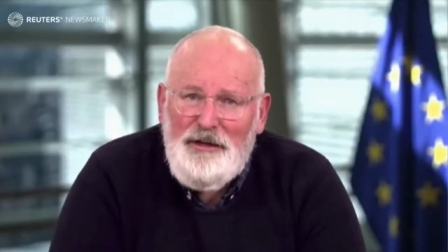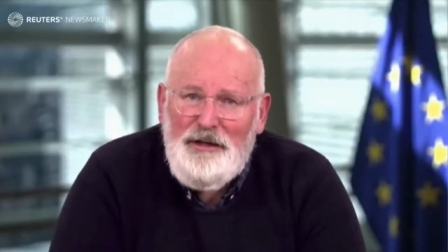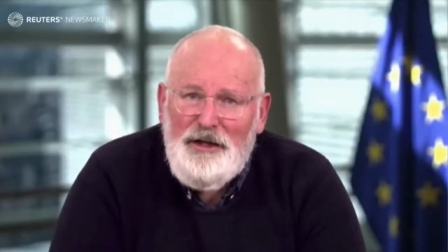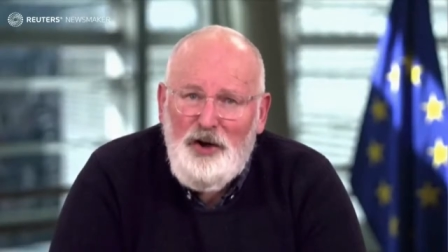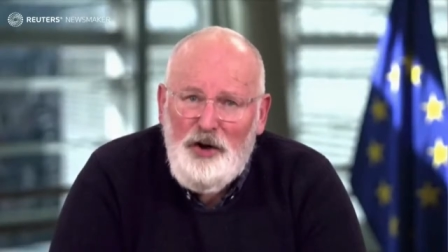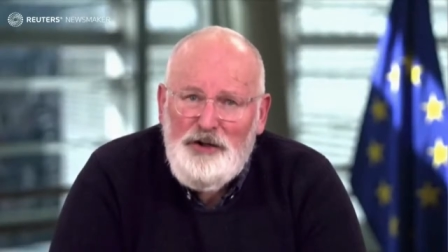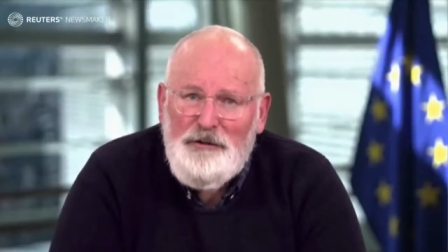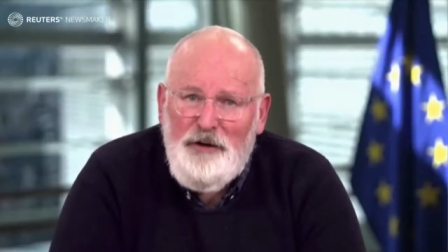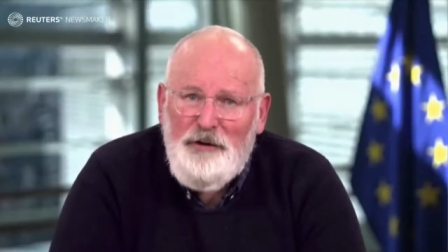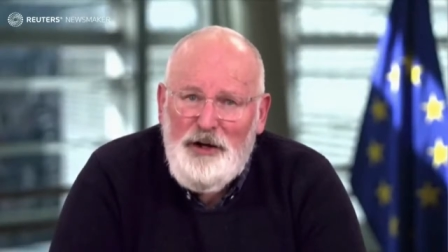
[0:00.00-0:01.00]
the cost
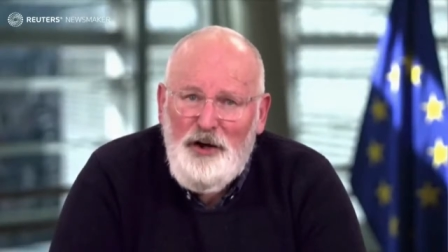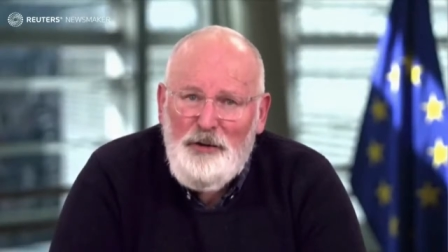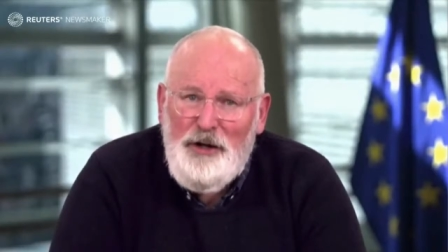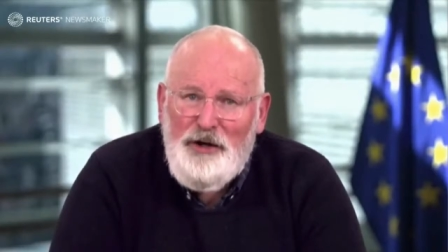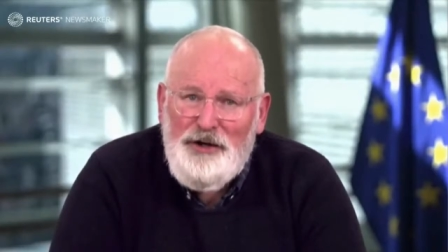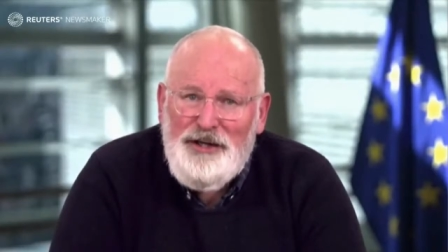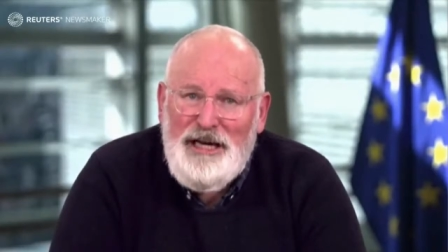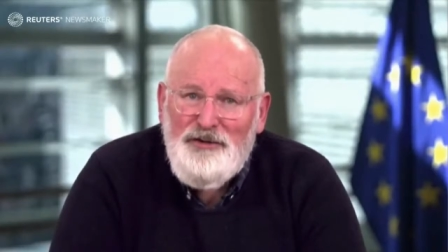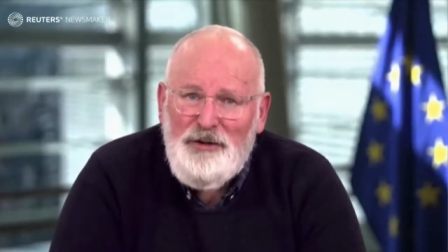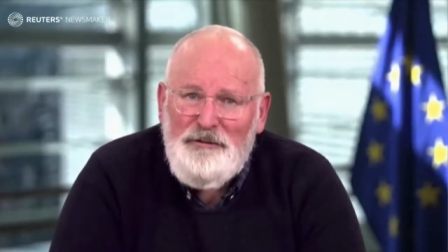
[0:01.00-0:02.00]
of our economy on our
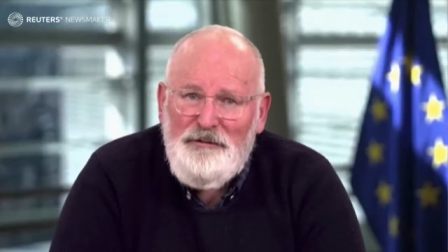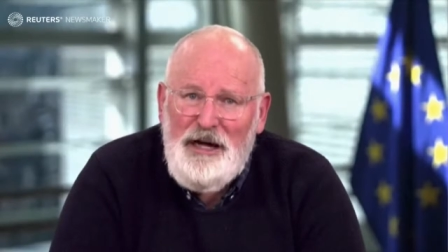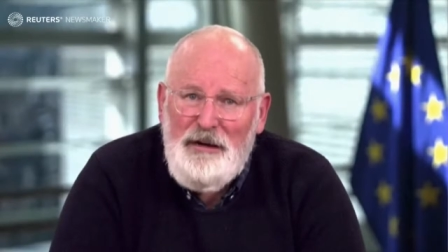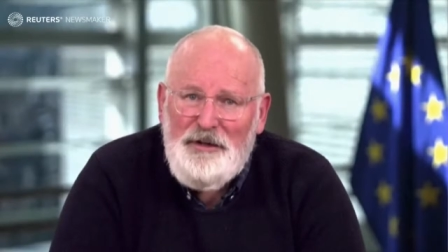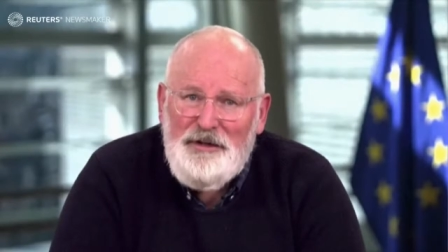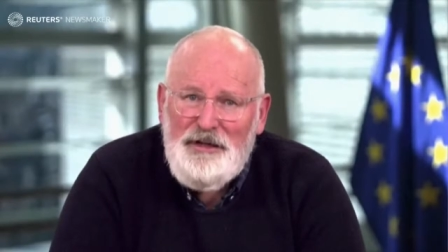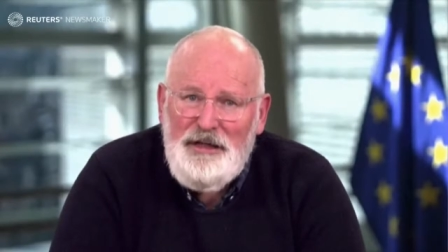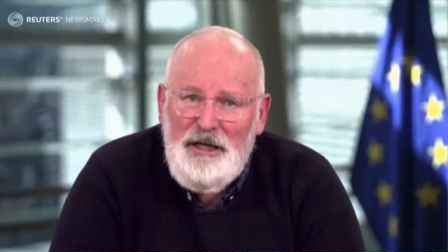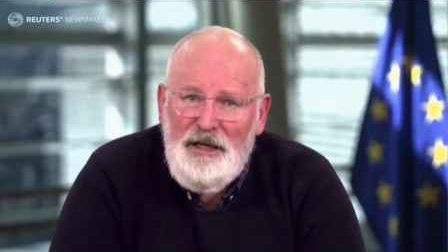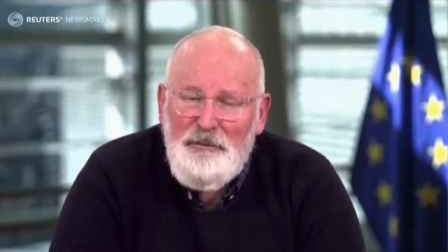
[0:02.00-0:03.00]
natural environment.